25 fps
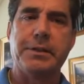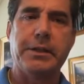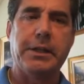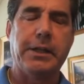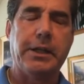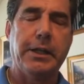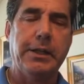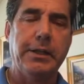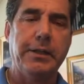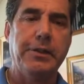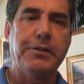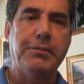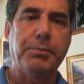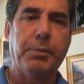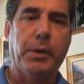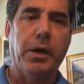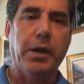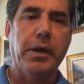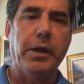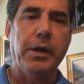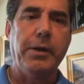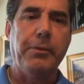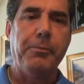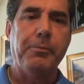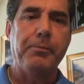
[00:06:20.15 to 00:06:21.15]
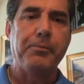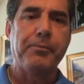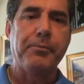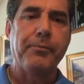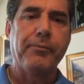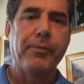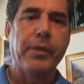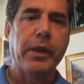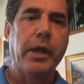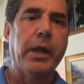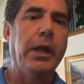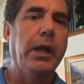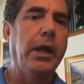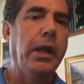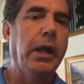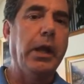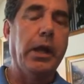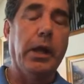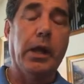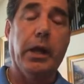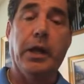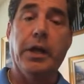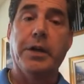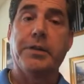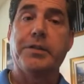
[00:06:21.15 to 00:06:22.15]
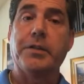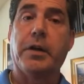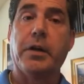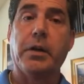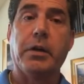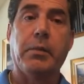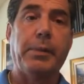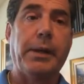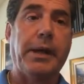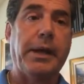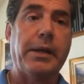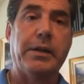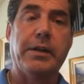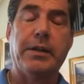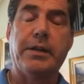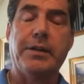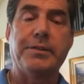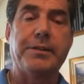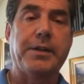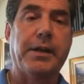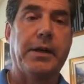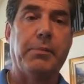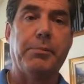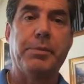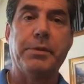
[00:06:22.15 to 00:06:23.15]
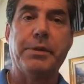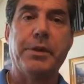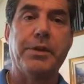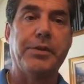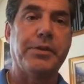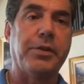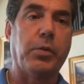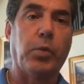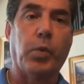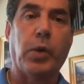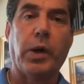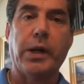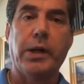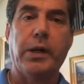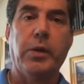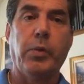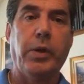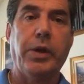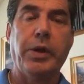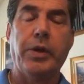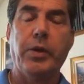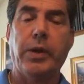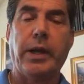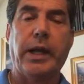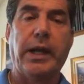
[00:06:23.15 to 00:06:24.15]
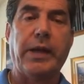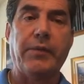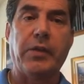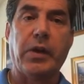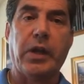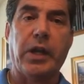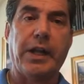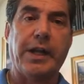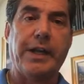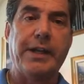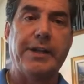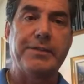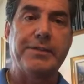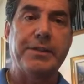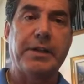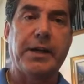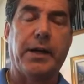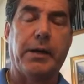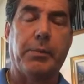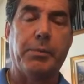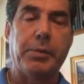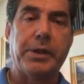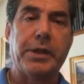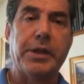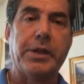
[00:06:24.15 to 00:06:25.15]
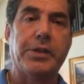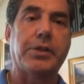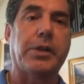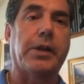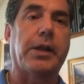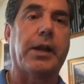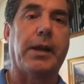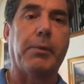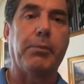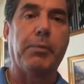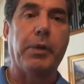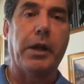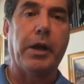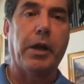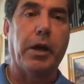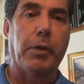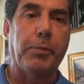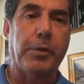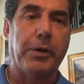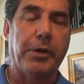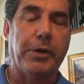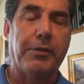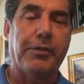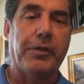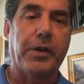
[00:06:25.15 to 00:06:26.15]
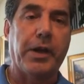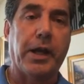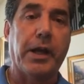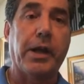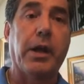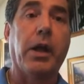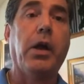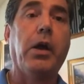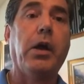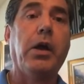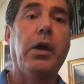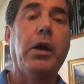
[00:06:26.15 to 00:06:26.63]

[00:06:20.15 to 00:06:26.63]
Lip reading: And in this market, it's all about less competition. What can we do to have less competition? Like me helping you find